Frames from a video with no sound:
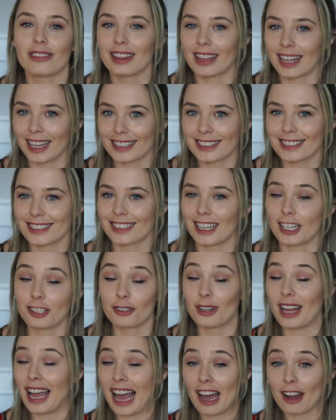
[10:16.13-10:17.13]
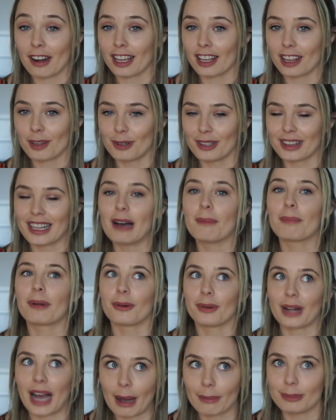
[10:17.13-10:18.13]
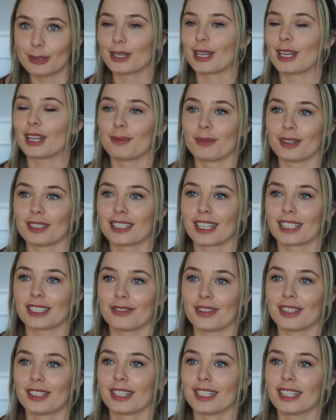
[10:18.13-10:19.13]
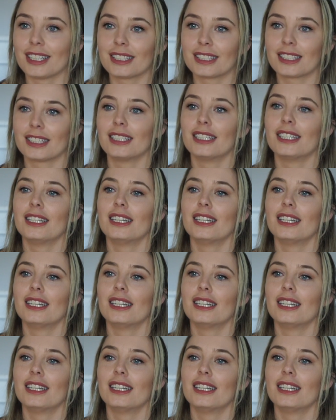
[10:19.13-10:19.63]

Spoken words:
And that's, I don't know how to get them on that, but I would absolutely get them on a sex offender list.